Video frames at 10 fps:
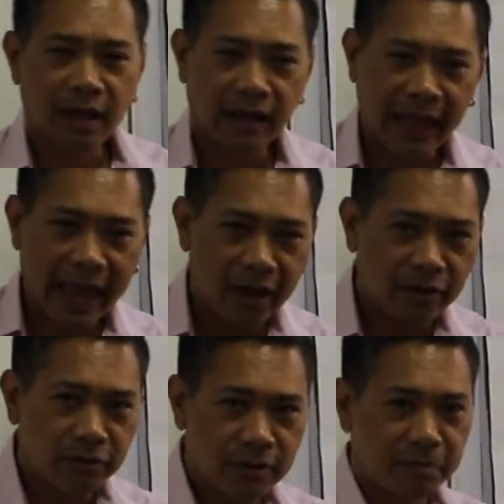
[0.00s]

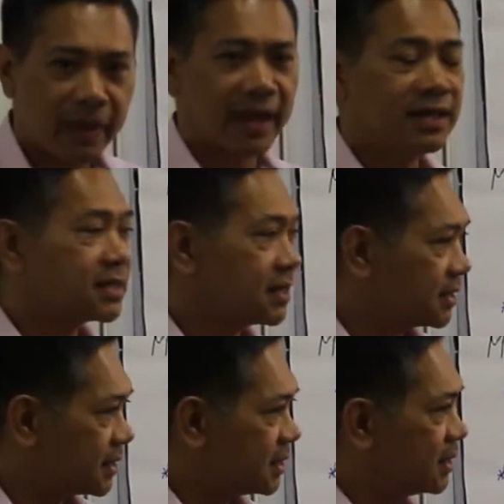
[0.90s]
allowed
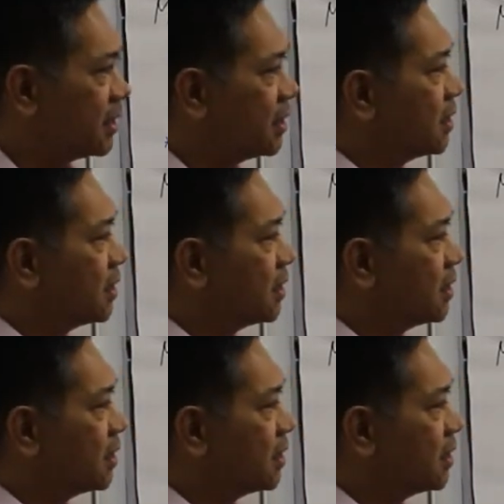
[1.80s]
patients